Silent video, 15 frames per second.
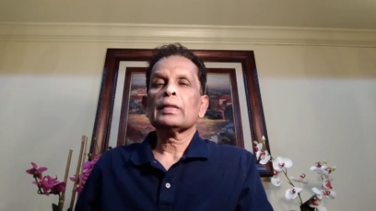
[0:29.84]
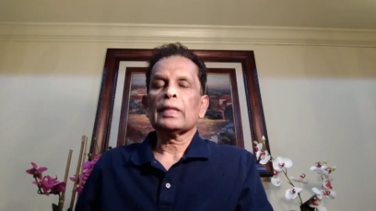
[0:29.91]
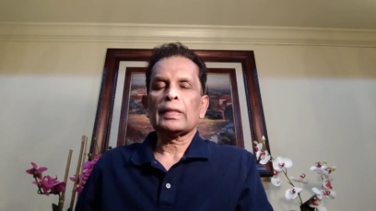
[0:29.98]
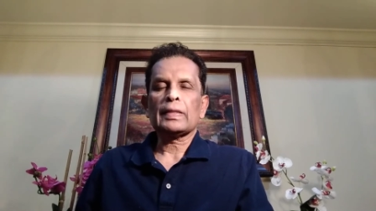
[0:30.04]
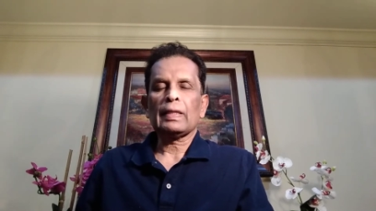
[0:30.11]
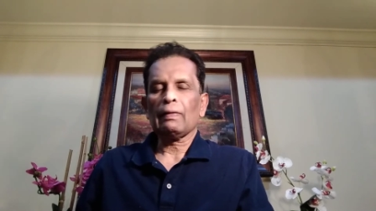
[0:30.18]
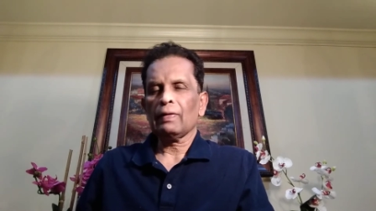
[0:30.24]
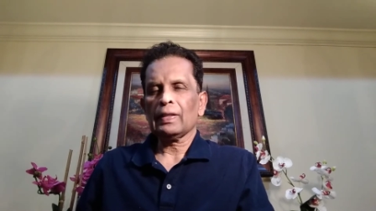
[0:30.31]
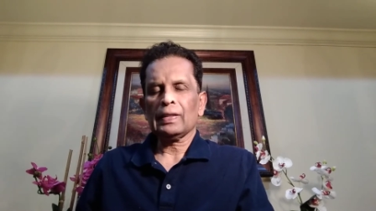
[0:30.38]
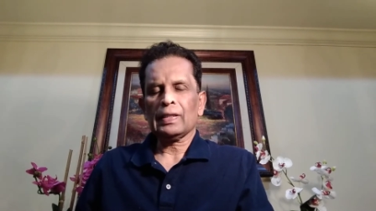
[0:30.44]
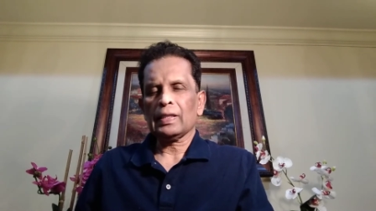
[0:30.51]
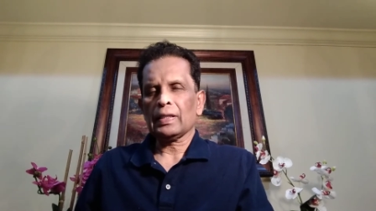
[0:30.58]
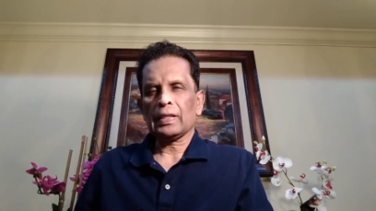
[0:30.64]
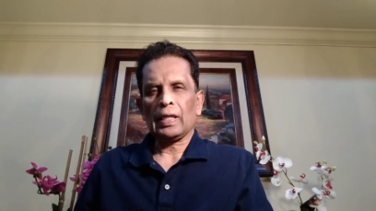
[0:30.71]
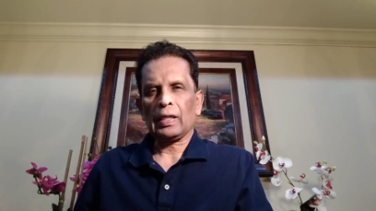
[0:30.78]
the
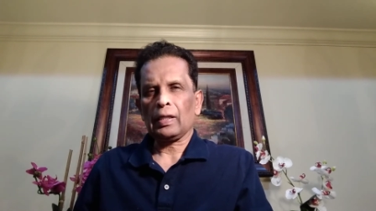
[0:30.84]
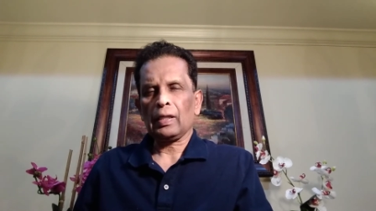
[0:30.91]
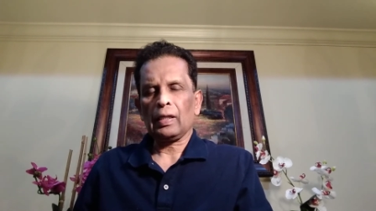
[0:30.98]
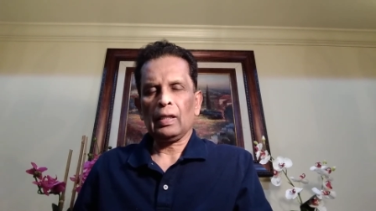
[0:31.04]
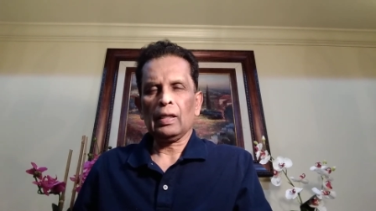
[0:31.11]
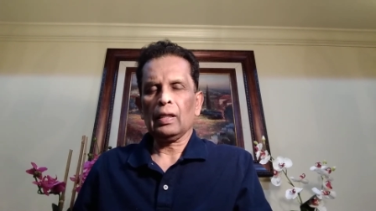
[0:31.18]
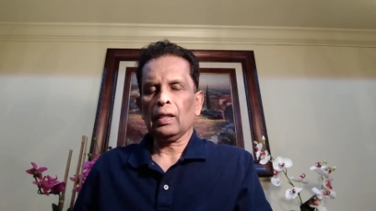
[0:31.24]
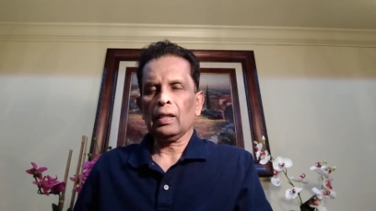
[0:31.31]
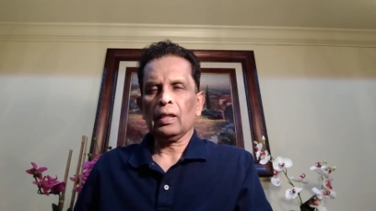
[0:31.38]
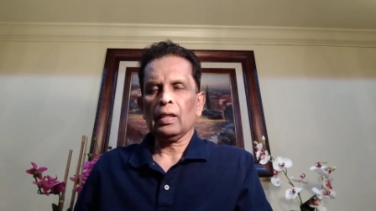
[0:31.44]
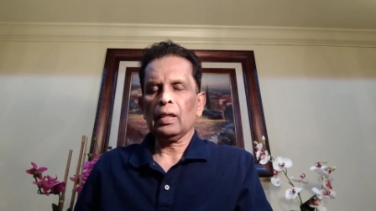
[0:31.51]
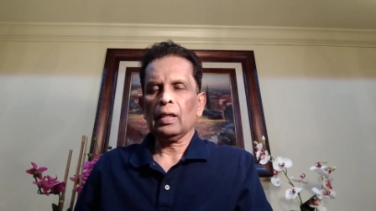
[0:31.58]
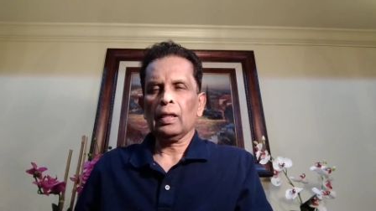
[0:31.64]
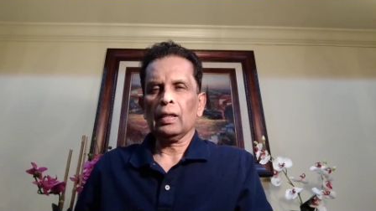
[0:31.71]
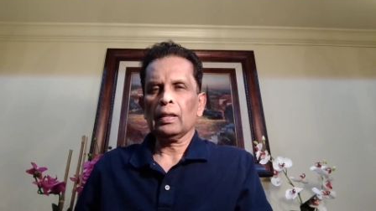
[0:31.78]
seventh
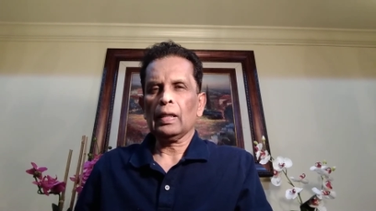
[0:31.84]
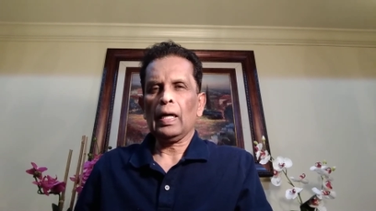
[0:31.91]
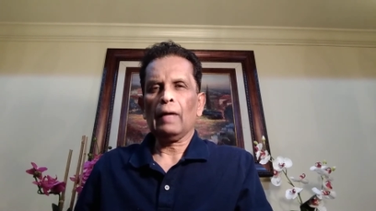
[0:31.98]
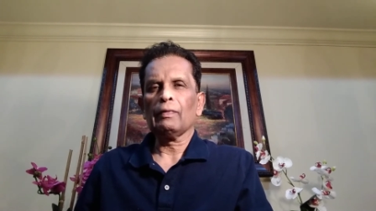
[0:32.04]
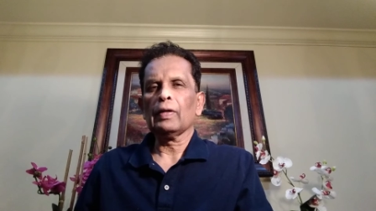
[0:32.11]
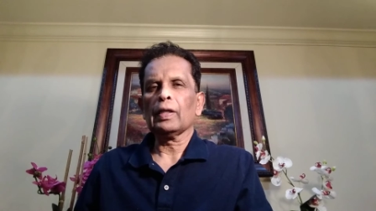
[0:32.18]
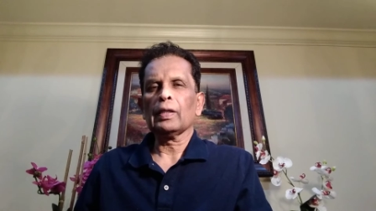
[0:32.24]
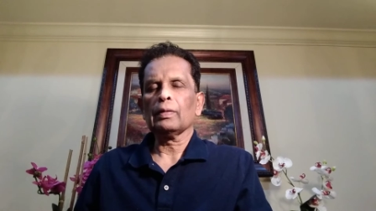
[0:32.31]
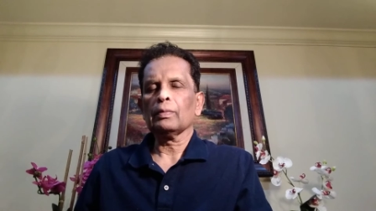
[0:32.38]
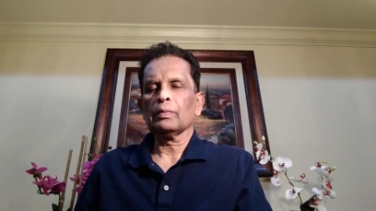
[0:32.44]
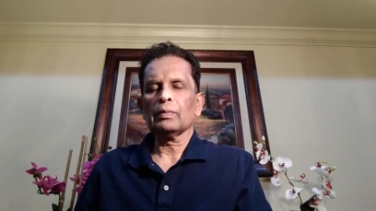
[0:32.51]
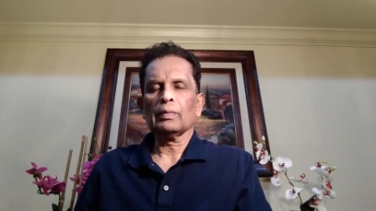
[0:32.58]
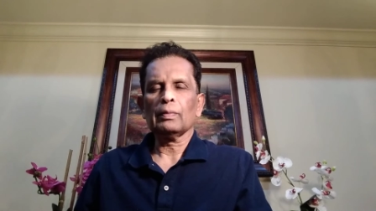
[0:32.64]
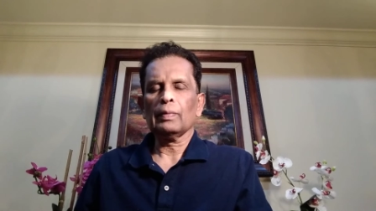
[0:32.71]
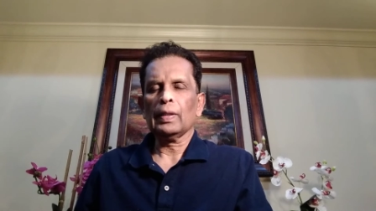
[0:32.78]
chakra
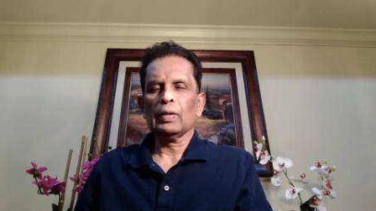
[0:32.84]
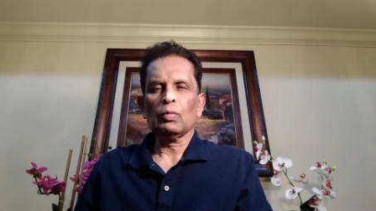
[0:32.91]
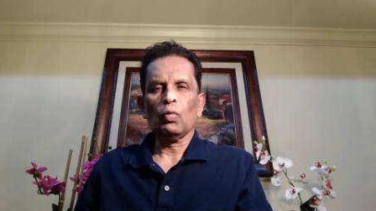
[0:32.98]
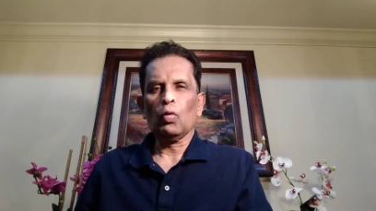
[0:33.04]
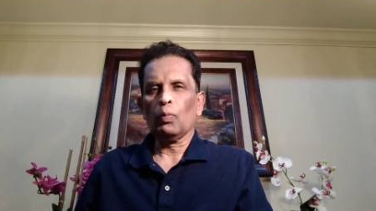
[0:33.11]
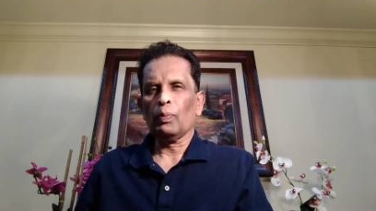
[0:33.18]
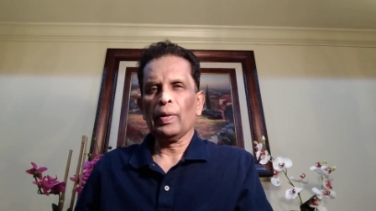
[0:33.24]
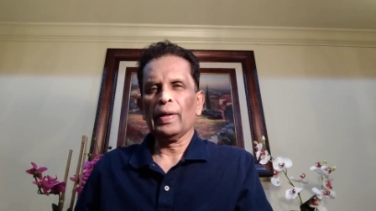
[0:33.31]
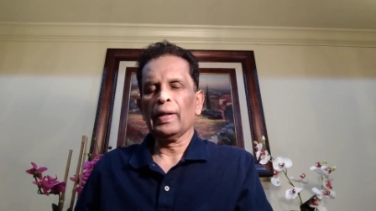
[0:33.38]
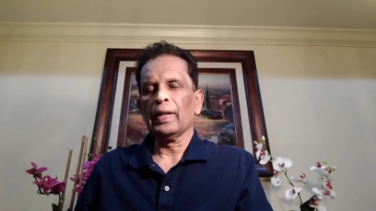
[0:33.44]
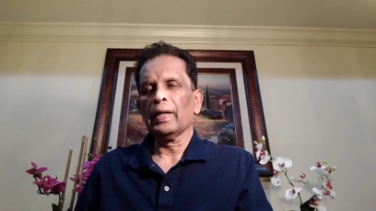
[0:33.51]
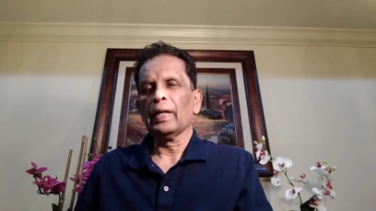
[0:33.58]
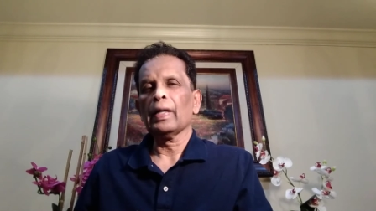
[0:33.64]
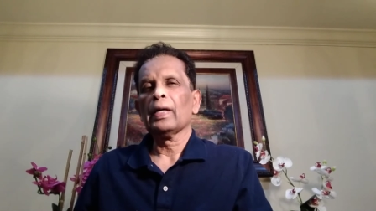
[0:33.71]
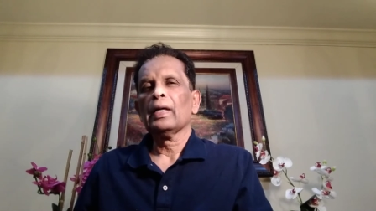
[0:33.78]
having been
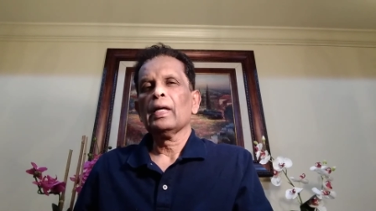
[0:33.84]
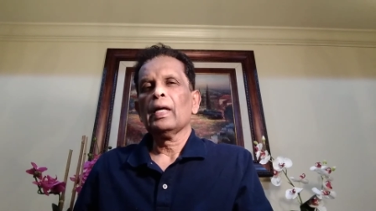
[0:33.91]
opened,